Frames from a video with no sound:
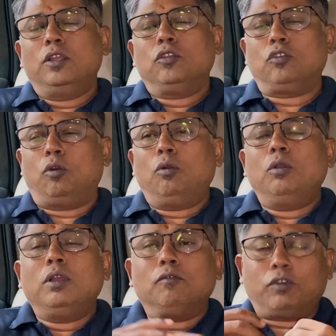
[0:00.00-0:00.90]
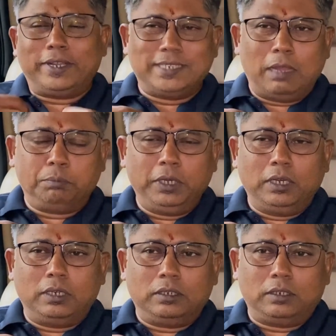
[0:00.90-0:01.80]
So for example,
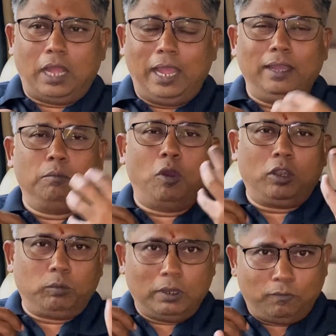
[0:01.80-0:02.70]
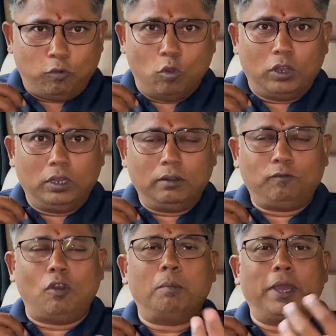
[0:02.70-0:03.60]
I have bought one phone
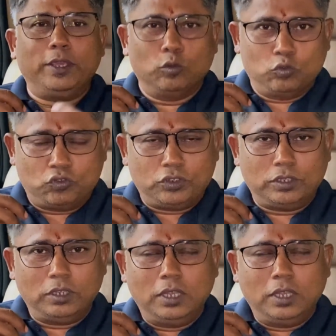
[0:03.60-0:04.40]
for my use.